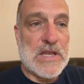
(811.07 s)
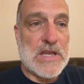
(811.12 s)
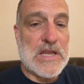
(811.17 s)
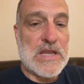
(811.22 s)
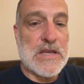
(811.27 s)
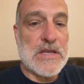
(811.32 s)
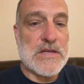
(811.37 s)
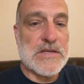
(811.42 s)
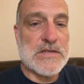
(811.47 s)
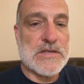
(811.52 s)

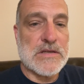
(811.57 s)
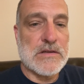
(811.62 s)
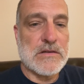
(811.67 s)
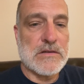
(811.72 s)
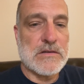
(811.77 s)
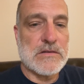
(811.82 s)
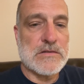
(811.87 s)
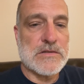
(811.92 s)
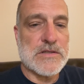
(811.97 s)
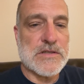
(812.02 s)
east
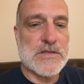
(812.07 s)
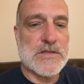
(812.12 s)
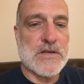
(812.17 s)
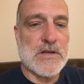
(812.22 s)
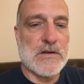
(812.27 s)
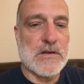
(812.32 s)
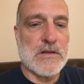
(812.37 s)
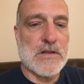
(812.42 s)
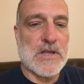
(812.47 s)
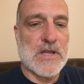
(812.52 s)
just
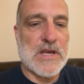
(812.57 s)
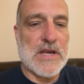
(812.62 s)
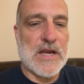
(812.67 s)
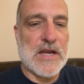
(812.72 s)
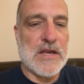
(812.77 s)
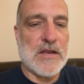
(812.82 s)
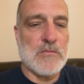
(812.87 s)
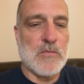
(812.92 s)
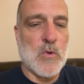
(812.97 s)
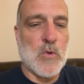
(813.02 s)
under the
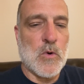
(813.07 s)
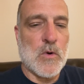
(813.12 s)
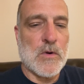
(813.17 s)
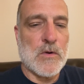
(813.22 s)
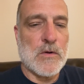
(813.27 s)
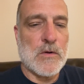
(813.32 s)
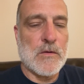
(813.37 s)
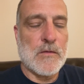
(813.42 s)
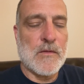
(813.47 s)
Canadian border.